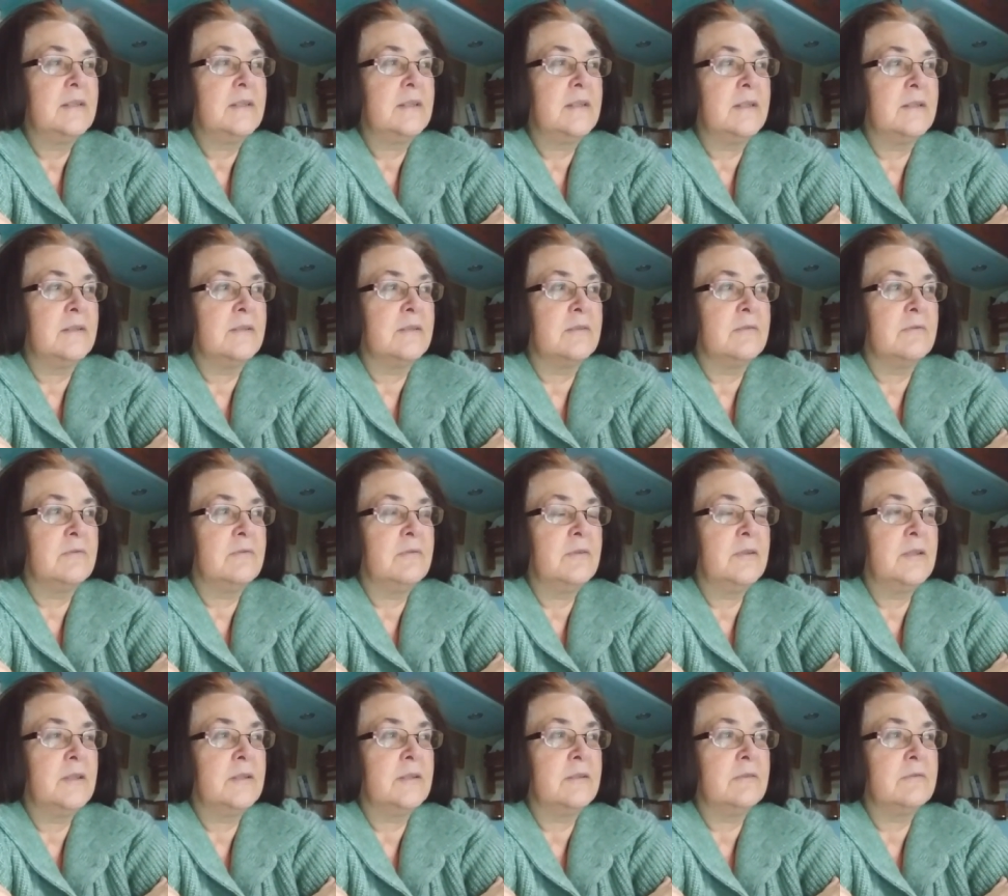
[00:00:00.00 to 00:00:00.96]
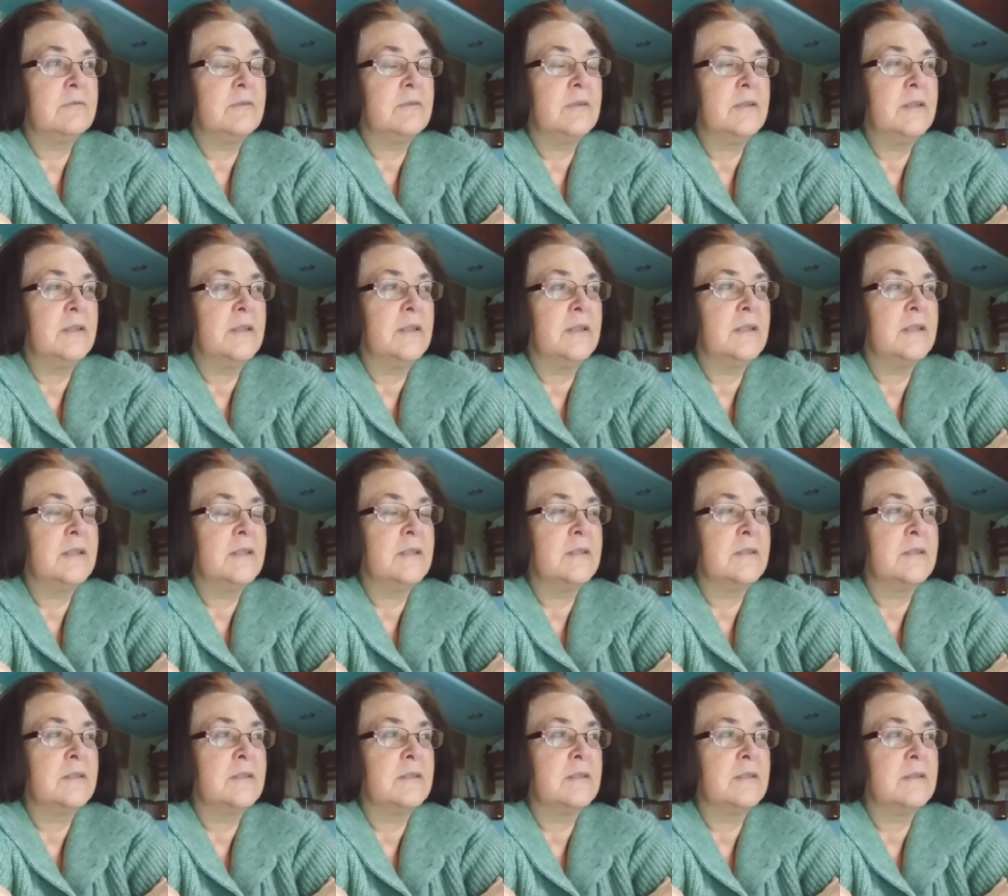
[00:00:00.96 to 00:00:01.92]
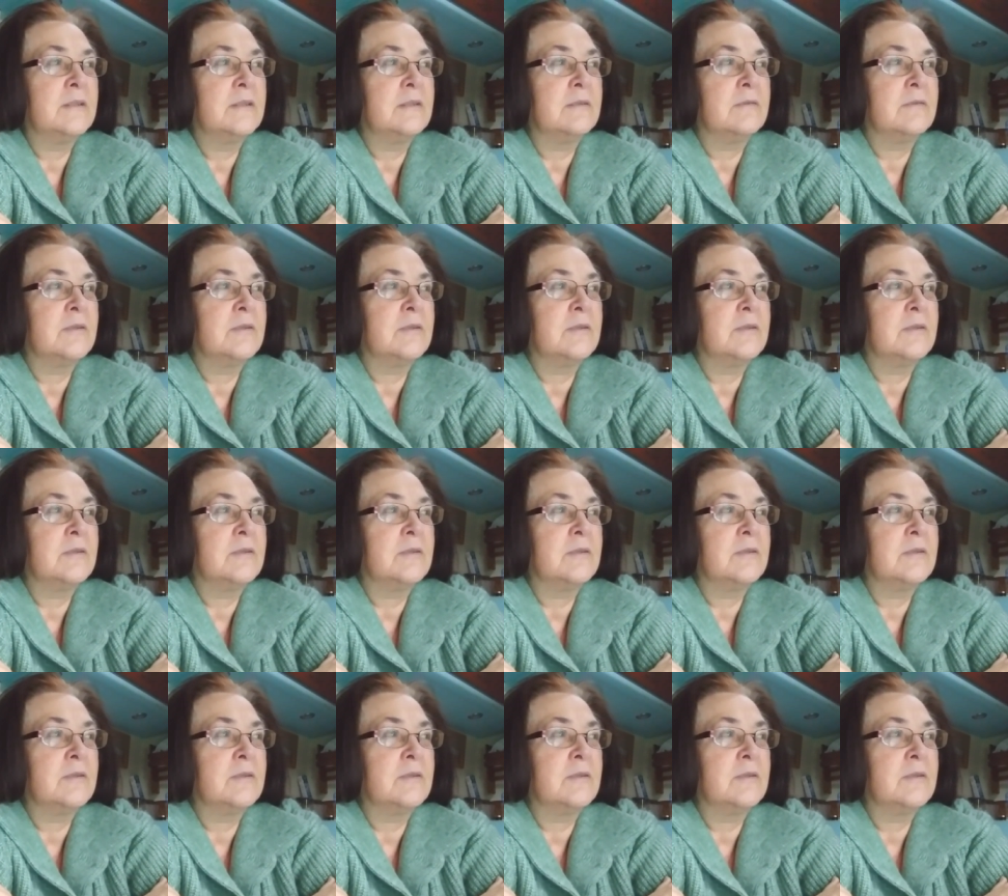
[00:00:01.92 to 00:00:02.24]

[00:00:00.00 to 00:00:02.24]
those front, front lines of